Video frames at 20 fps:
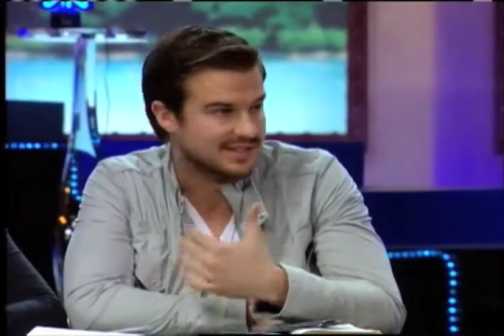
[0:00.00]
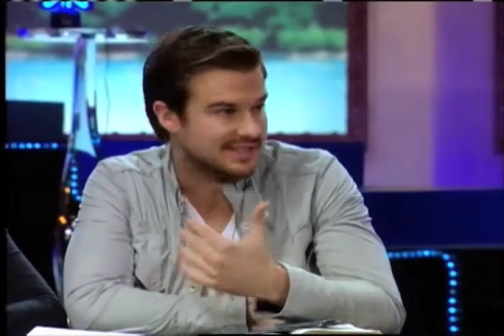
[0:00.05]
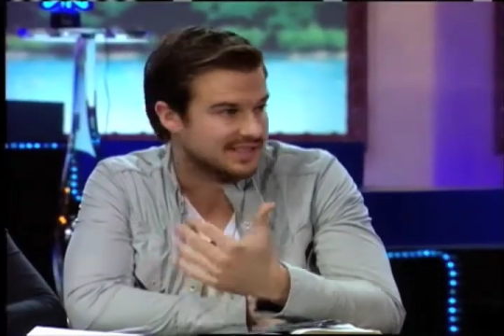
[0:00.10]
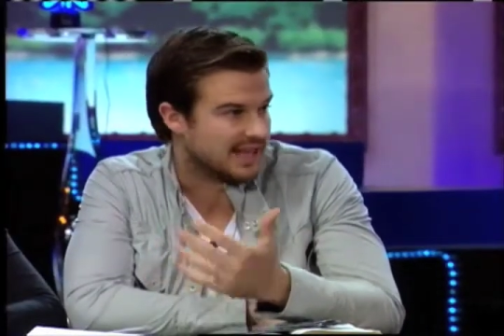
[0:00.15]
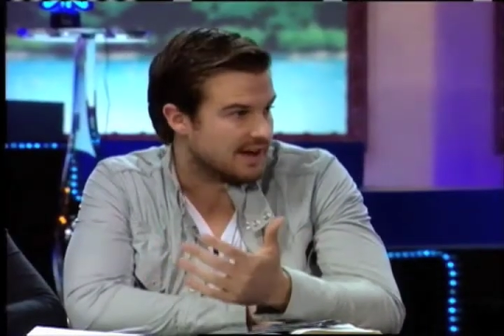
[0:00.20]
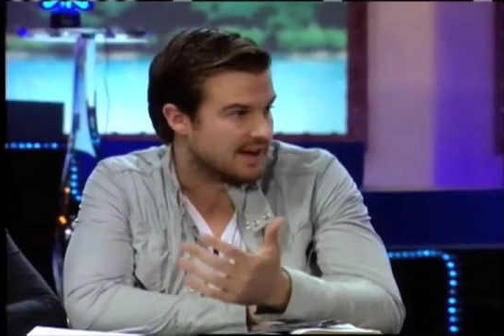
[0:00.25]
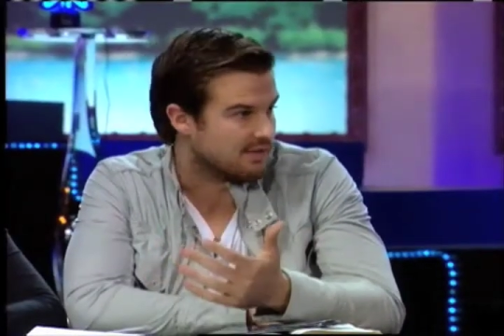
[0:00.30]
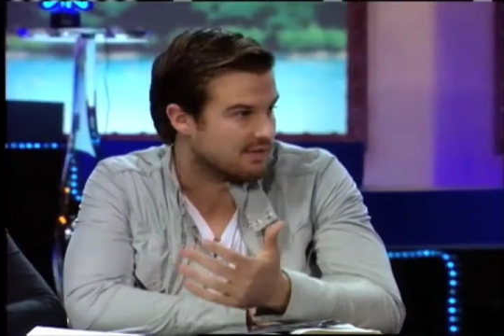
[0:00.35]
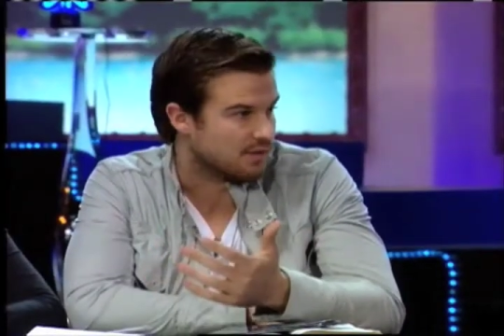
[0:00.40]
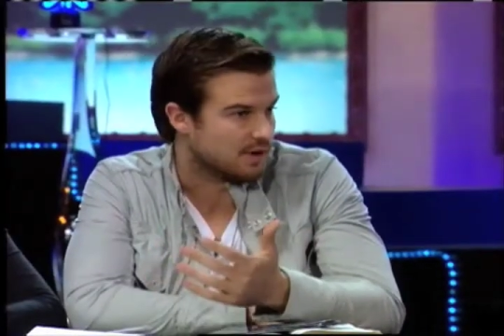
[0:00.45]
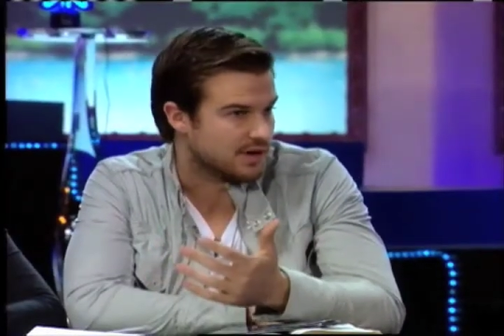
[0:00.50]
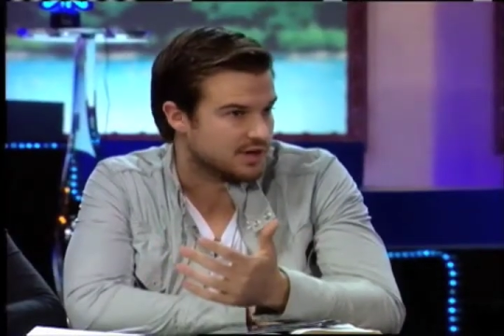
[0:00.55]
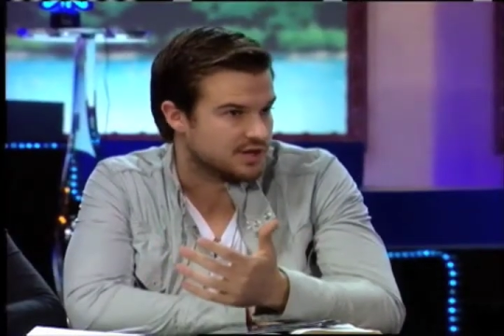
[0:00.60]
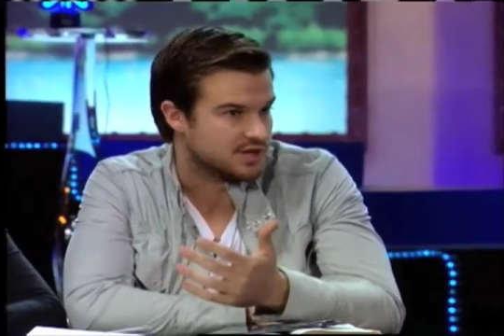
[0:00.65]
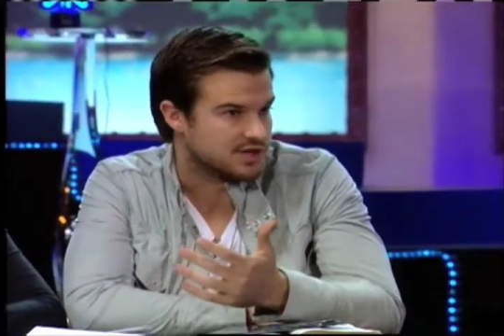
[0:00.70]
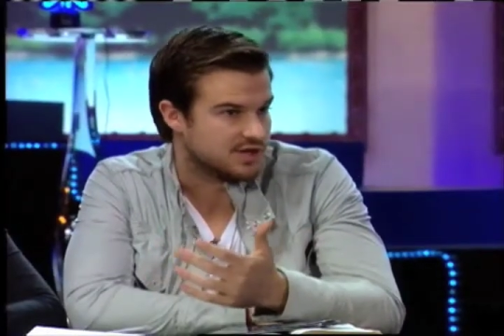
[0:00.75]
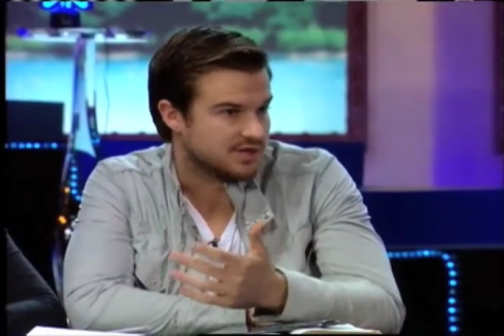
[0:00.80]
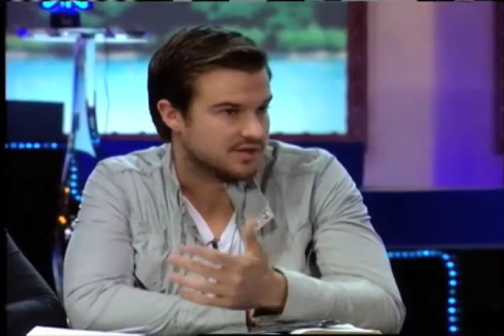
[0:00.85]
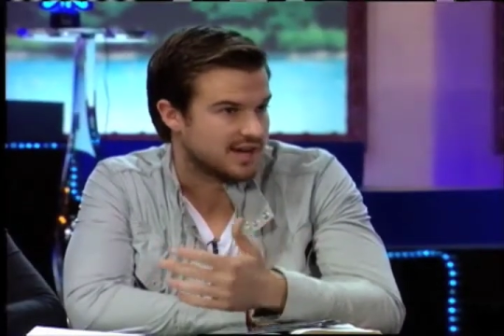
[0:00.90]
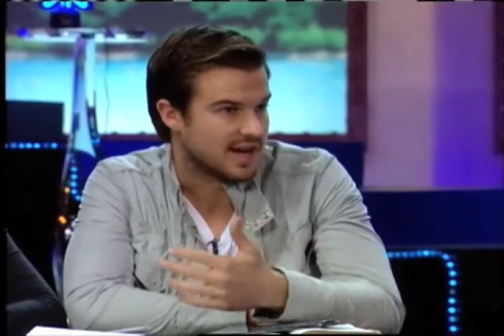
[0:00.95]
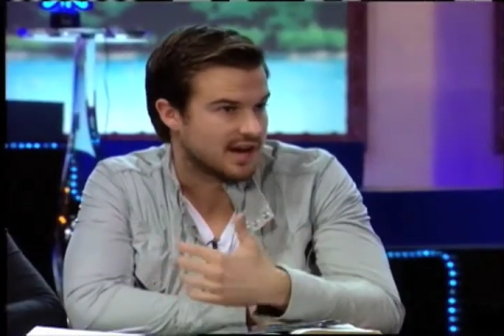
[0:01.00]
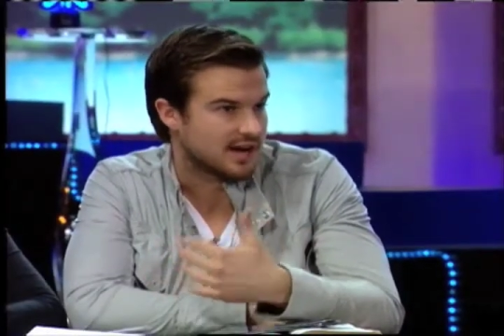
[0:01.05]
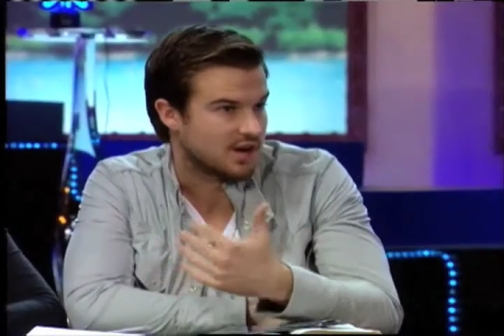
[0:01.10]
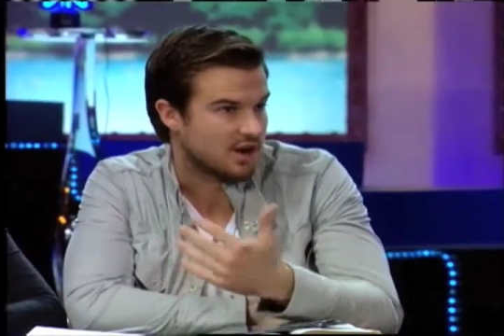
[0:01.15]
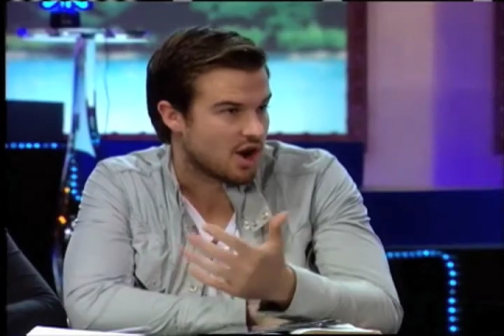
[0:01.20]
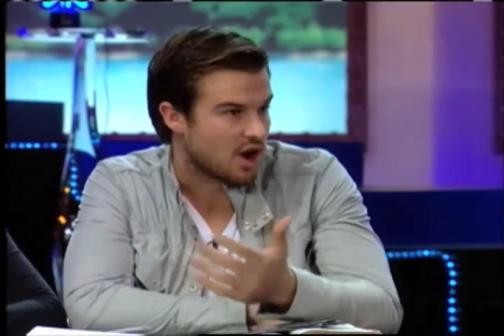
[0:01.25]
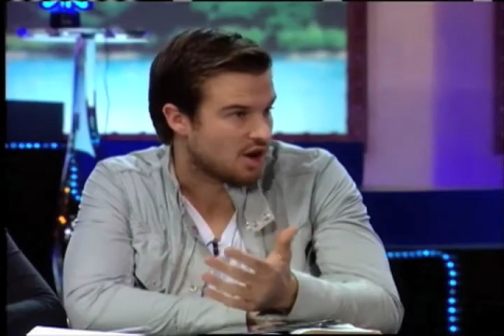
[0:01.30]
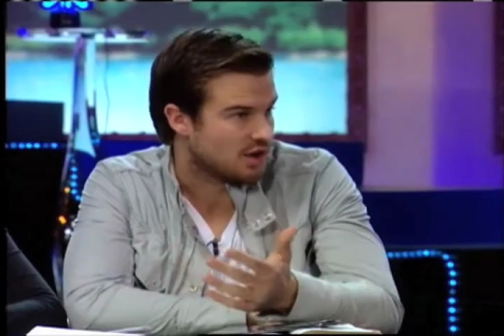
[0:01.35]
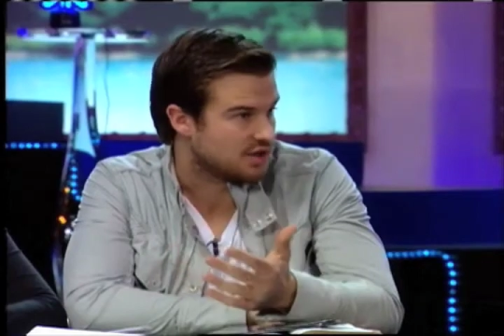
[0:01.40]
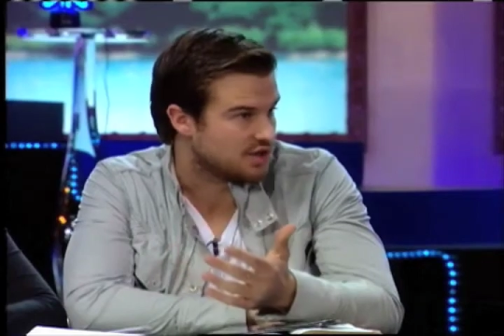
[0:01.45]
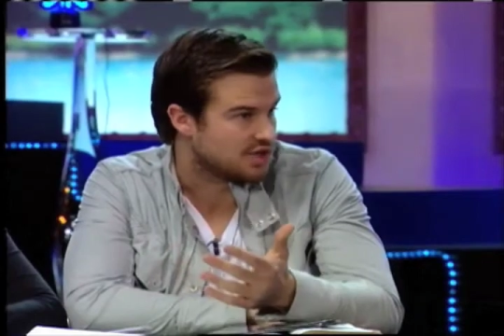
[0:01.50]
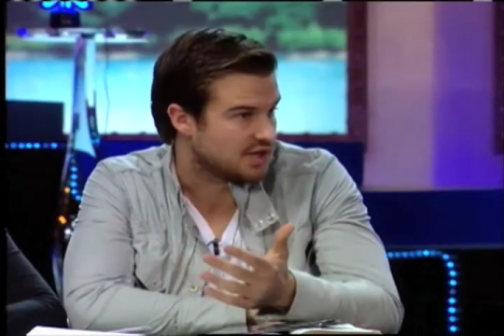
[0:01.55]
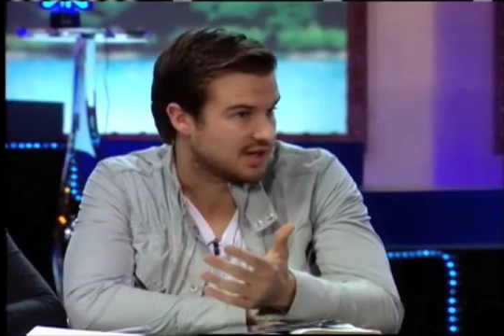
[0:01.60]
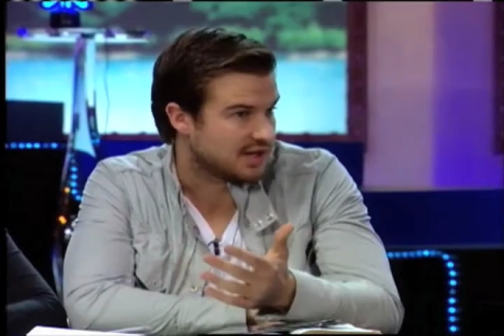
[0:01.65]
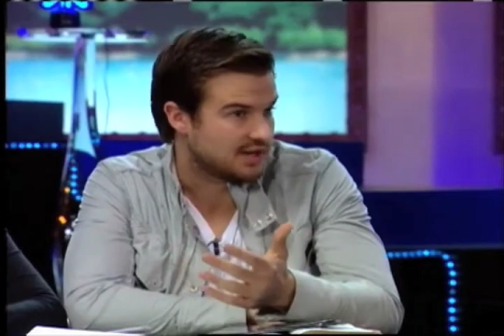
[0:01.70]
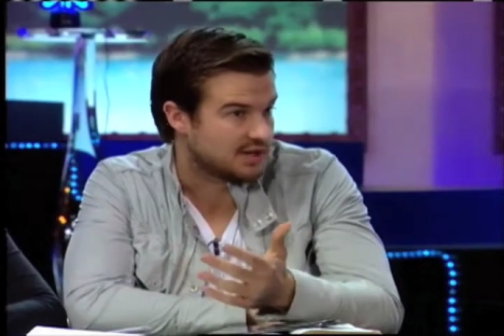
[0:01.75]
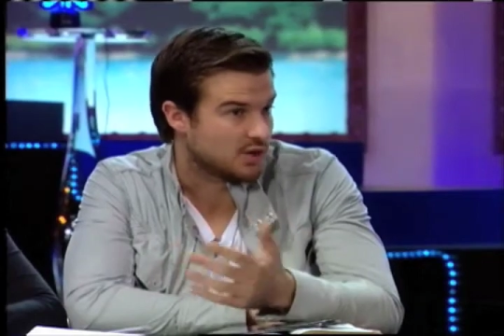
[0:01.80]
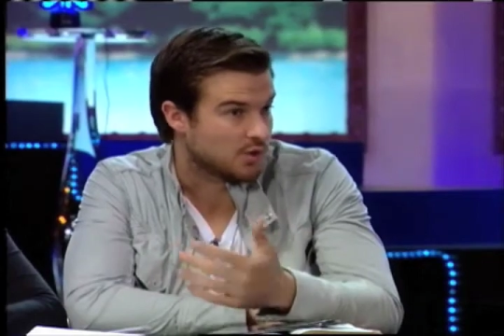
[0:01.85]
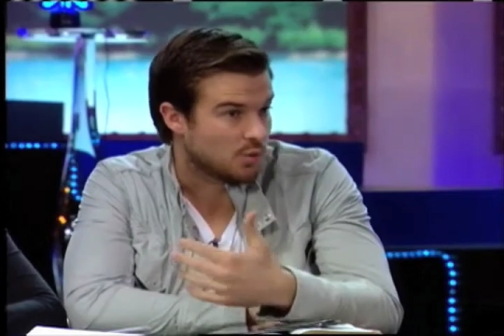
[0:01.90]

leverage technology